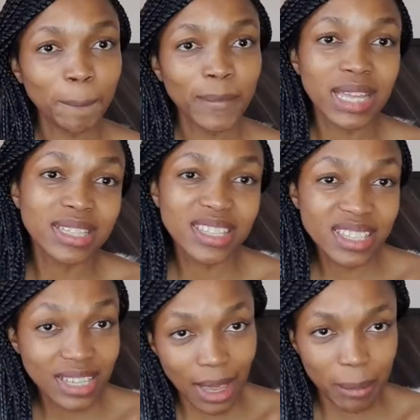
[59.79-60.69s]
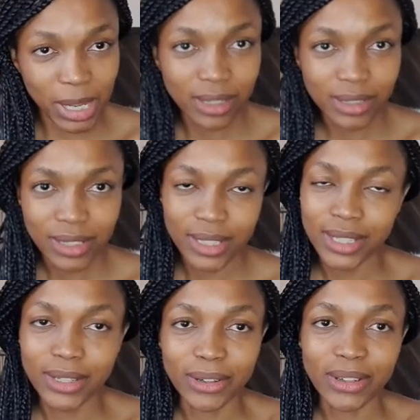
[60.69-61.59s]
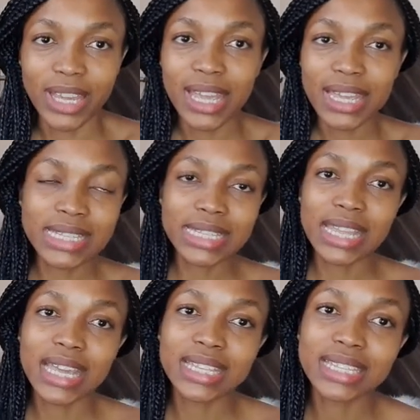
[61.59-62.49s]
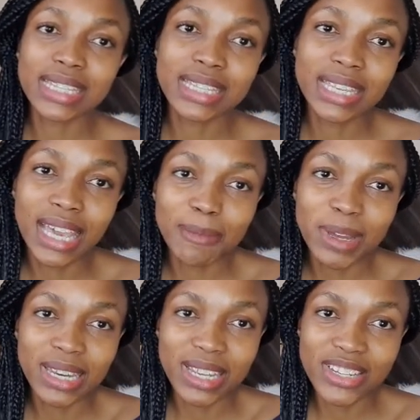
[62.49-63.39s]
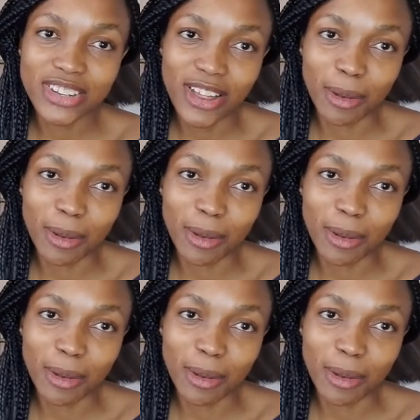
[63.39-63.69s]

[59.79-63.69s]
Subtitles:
in Tsitsikamma. Okay, it's the Tsitsikamma National